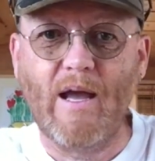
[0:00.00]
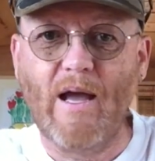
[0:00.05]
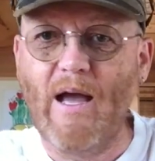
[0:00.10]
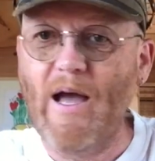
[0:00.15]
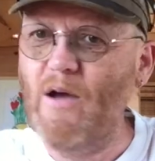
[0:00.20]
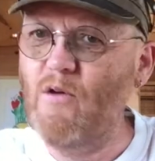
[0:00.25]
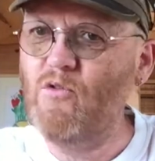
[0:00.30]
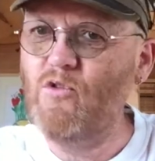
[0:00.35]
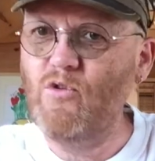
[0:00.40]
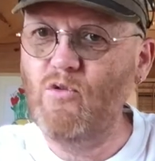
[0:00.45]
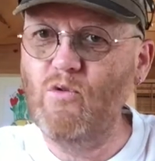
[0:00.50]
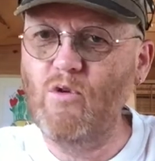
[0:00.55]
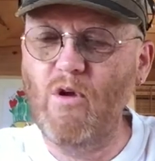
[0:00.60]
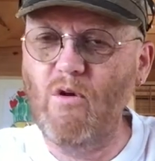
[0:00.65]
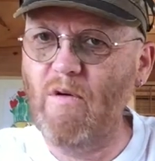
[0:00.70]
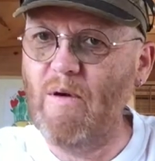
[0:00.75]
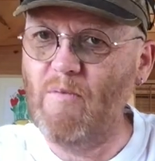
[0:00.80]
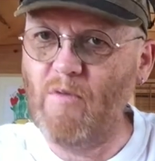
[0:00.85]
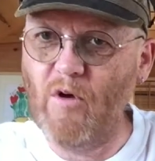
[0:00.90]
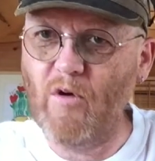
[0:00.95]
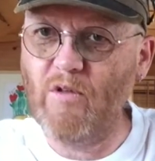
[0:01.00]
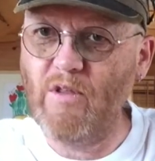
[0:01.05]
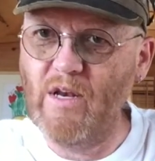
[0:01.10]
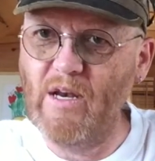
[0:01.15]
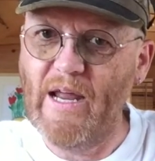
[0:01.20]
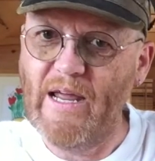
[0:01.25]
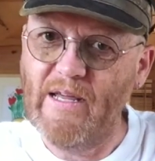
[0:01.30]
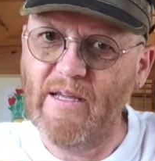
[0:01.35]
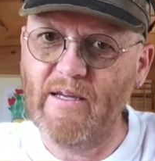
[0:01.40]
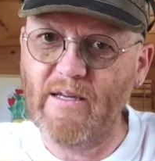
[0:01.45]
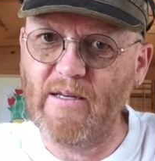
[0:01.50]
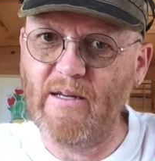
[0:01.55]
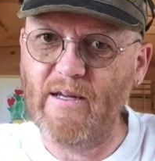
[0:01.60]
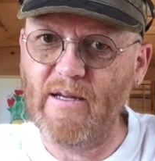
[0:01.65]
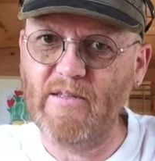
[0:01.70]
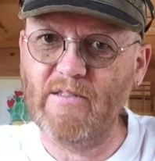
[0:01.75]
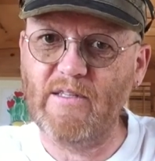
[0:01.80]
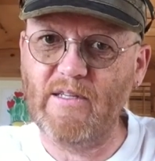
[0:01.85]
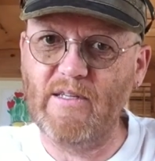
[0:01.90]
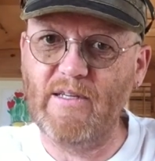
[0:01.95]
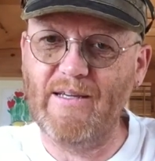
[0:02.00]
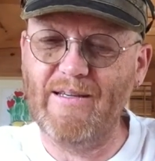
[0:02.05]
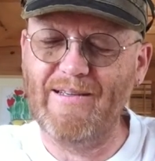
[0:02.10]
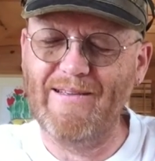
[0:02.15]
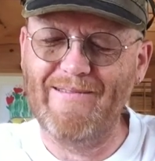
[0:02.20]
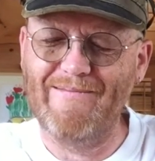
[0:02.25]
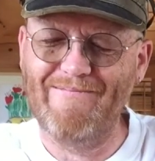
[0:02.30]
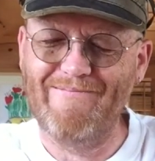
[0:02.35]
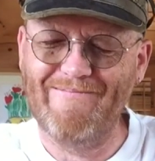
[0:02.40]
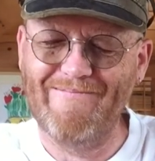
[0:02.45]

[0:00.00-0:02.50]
"How do you know I'm not going to like it?" asked the king.